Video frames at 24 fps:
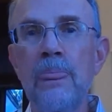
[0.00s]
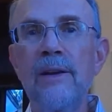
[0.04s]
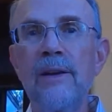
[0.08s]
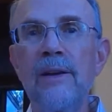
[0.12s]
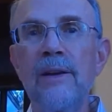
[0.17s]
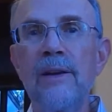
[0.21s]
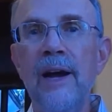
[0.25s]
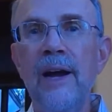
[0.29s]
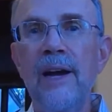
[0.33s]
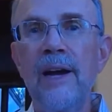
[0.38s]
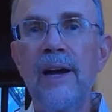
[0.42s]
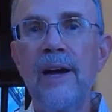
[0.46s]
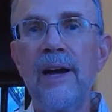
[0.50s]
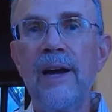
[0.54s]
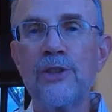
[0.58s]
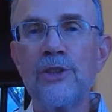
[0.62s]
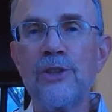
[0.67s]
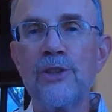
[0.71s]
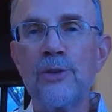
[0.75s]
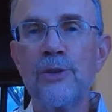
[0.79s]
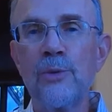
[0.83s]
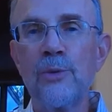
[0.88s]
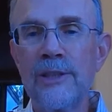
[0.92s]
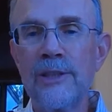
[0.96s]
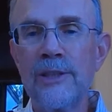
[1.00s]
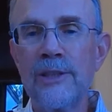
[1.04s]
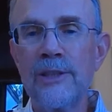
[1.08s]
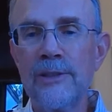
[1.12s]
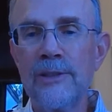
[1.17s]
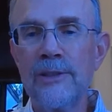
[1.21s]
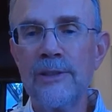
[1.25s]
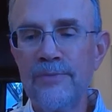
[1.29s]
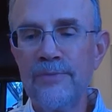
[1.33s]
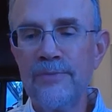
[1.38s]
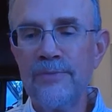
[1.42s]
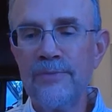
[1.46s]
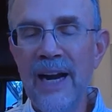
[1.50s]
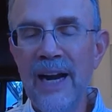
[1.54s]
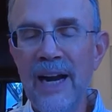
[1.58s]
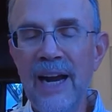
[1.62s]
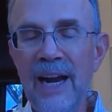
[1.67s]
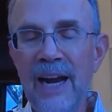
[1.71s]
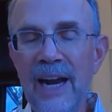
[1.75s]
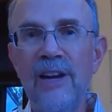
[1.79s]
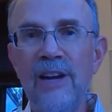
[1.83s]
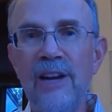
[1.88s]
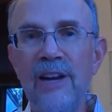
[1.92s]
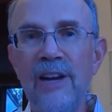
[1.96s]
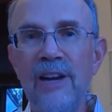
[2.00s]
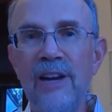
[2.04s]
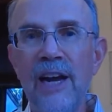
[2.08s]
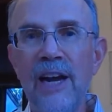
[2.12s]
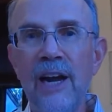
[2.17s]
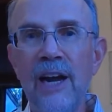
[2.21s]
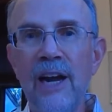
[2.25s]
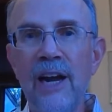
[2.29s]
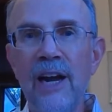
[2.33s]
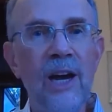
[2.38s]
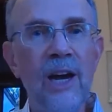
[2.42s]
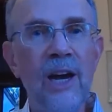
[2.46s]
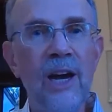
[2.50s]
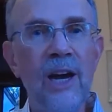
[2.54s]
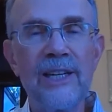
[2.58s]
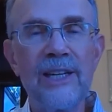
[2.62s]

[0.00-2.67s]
situation, I have a whole lot less